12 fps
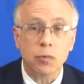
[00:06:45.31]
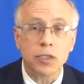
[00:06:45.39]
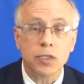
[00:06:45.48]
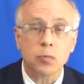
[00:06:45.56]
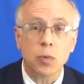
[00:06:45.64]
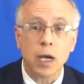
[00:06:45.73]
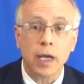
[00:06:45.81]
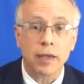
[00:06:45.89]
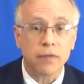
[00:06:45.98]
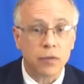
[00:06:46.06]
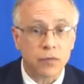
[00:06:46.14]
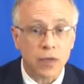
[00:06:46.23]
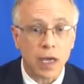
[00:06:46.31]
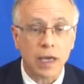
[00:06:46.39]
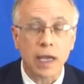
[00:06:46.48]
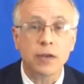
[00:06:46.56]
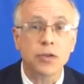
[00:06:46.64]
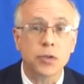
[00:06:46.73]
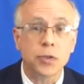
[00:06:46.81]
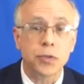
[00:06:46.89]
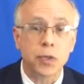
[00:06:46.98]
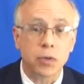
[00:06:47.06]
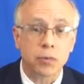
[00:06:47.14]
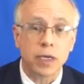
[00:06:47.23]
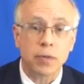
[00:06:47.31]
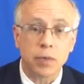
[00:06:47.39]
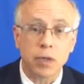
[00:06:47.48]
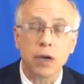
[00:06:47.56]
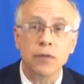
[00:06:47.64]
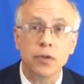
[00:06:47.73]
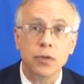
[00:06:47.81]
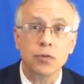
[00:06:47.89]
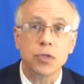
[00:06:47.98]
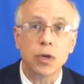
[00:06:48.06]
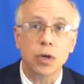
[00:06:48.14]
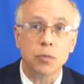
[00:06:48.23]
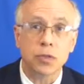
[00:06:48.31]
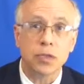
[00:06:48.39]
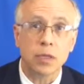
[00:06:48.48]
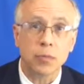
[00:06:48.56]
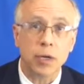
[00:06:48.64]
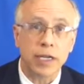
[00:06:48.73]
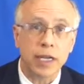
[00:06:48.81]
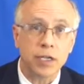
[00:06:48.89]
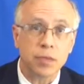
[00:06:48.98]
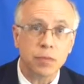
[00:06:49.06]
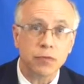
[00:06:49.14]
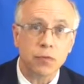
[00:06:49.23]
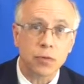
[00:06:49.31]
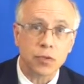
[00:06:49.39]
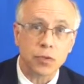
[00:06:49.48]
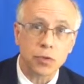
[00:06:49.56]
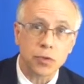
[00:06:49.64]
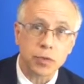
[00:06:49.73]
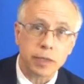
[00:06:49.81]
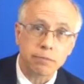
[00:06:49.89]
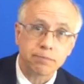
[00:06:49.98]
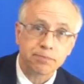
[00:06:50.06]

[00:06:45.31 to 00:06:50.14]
which is why, if you've not had surgery already, we often do start with some radiation before surgery.